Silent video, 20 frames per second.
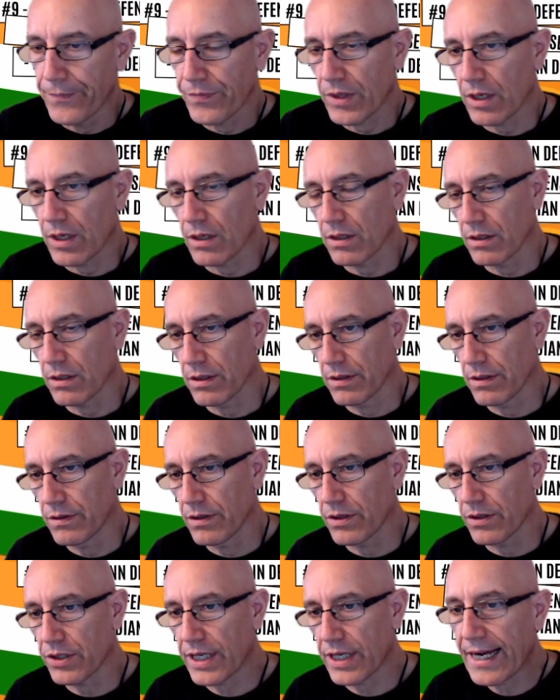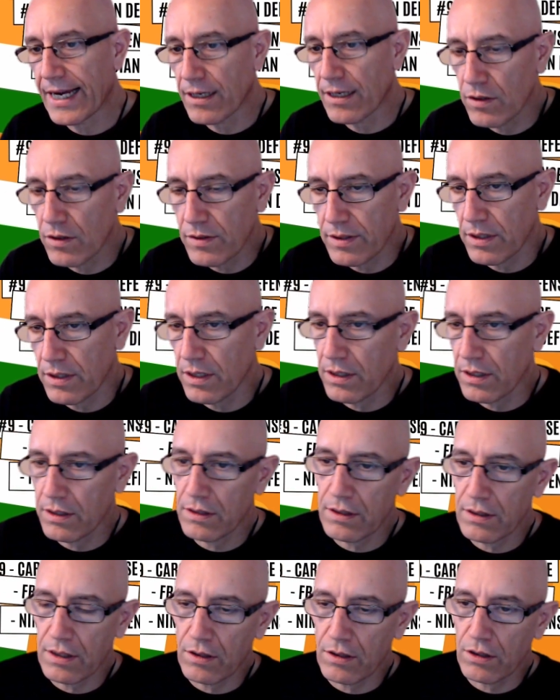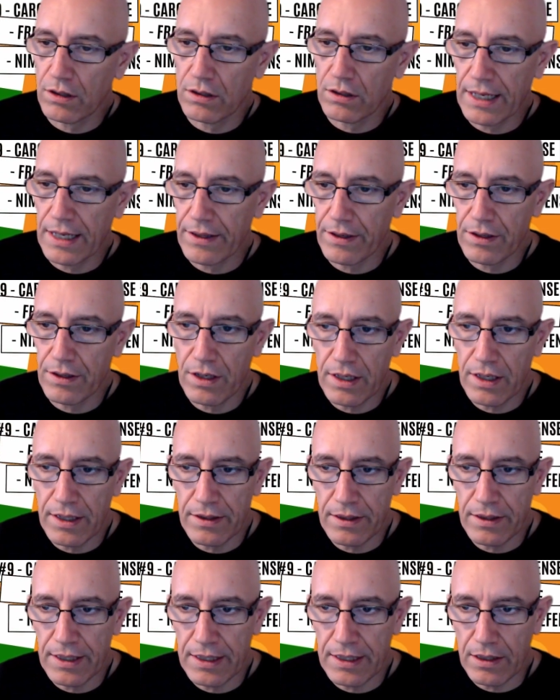the Ragozin or any